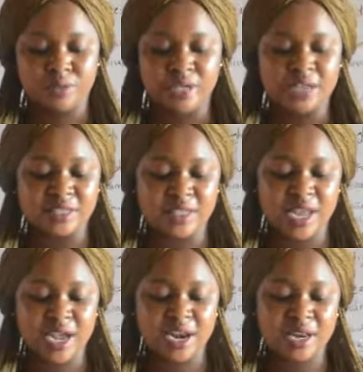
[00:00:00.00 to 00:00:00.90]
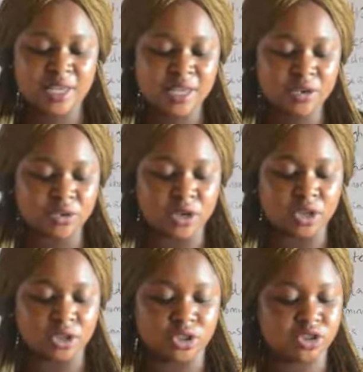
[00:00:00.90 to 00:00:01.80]
as they are killed
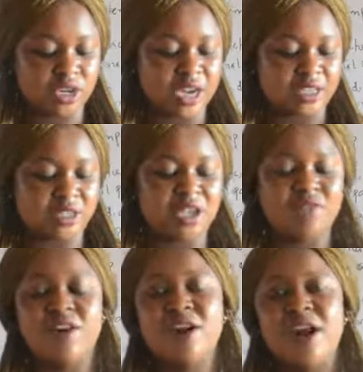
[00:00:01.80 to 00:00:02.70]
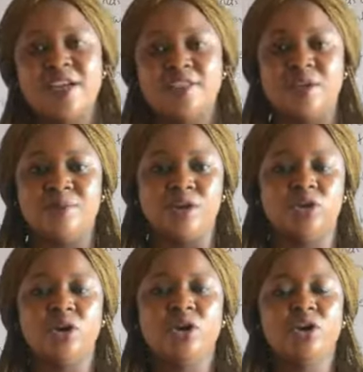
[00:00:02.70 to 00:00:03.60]
or destroyed at a very high
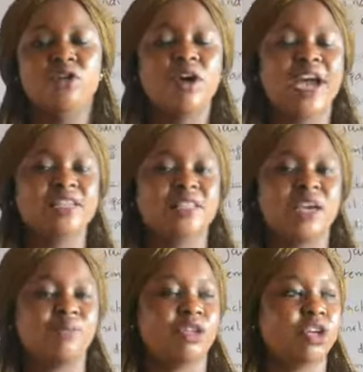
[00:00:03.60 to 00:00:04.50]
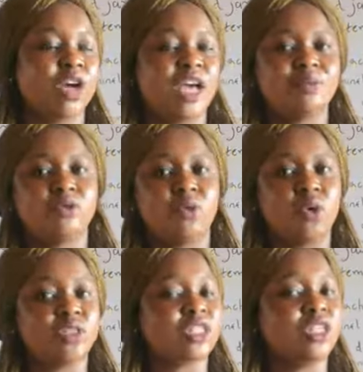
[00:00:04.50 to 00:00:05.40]
temperature. You know, high temperature helps
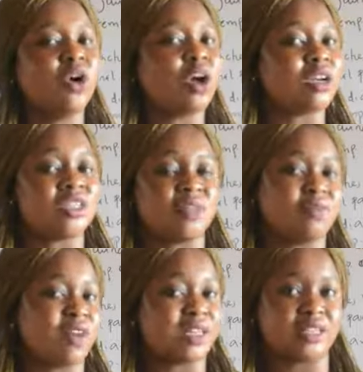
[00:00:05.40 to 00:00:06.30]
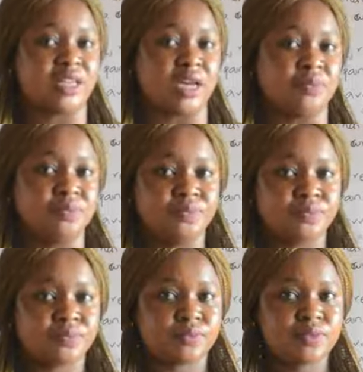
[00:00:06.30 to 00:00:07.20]
to kill organisms faster.
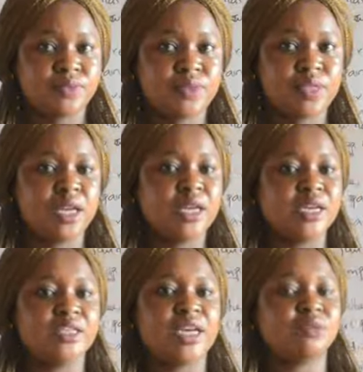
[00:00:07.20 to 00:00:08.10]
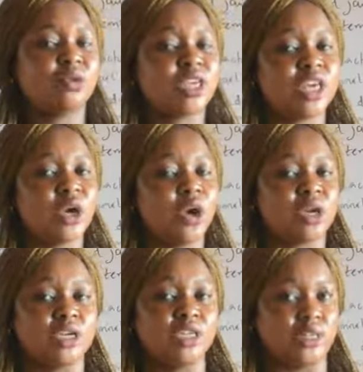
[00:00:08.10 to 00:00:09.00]
It helps to kill
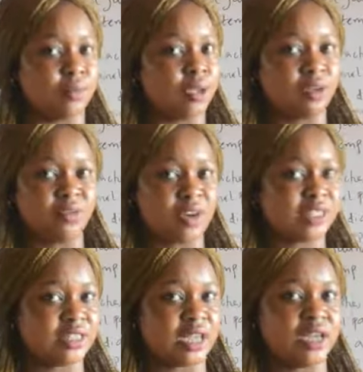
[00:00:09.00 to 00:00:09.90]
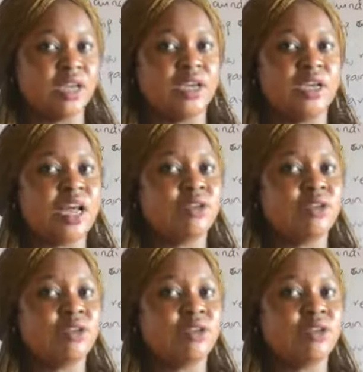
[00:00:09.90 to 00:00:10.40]
organisms faster. It